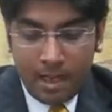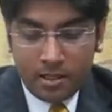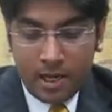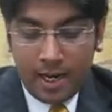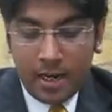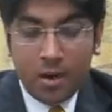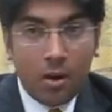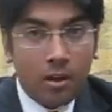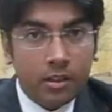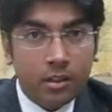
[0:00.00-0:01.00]
China
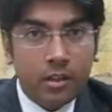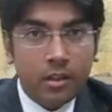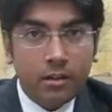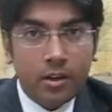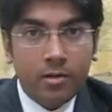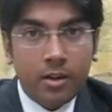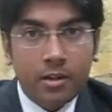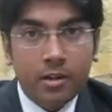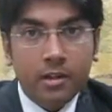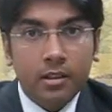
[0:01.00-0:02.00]
or other developing
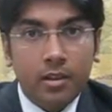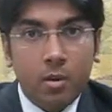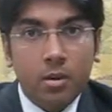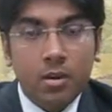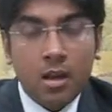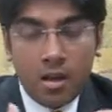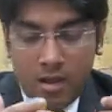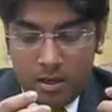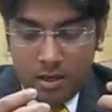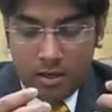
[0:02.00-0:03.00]
countries, they won't
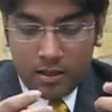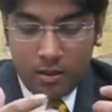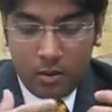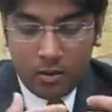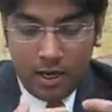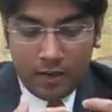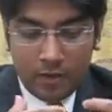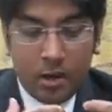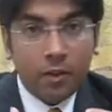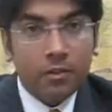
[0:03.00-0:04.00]
have a
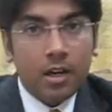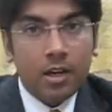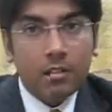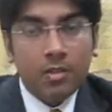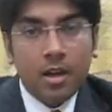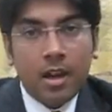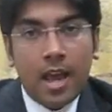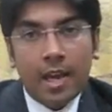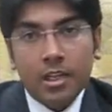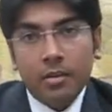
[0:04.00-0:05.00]
lot of startup
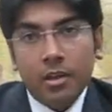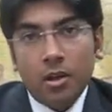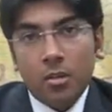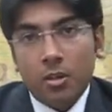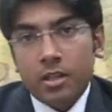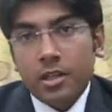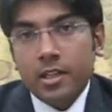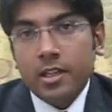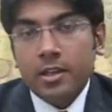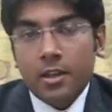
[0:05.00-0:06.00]
activity or
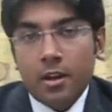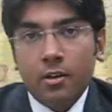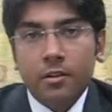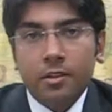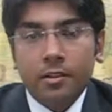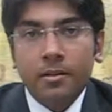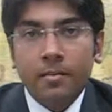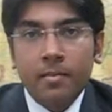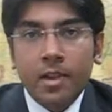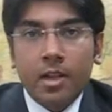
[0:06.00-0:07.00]
world-changing technologies.
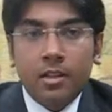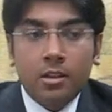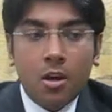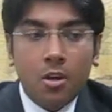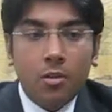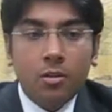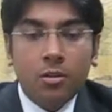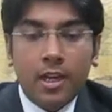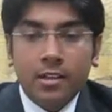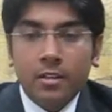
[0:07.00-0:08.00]
So
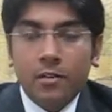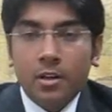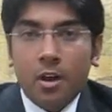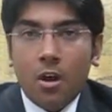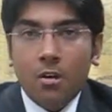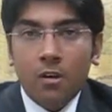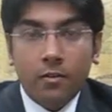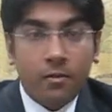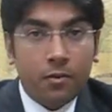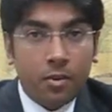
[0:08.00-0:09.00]
that's it for
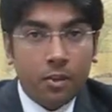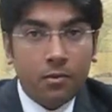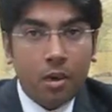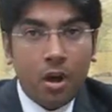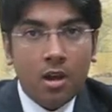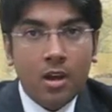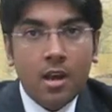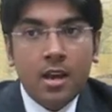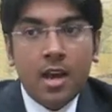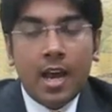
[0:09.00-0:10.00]
the for this vlog.
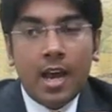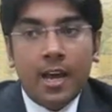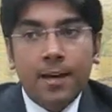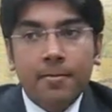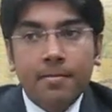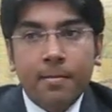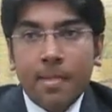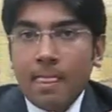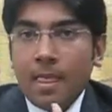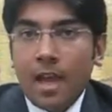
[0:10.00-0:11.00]

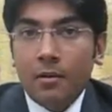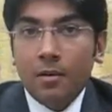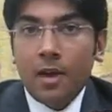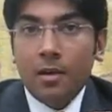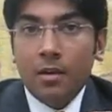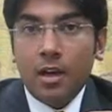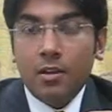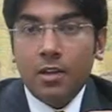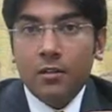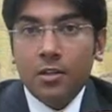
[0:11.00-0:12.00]
I would
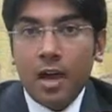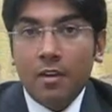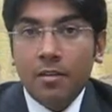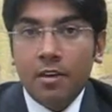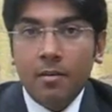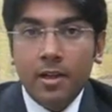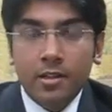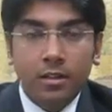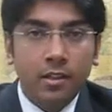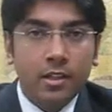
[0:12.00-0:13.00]
love to have your comments
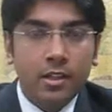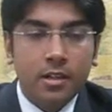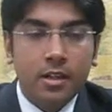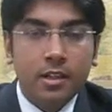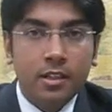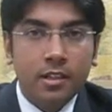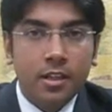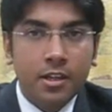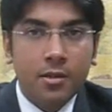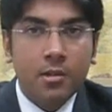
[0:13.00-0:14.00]
on this
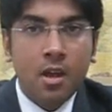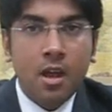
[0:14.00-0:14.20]
issue.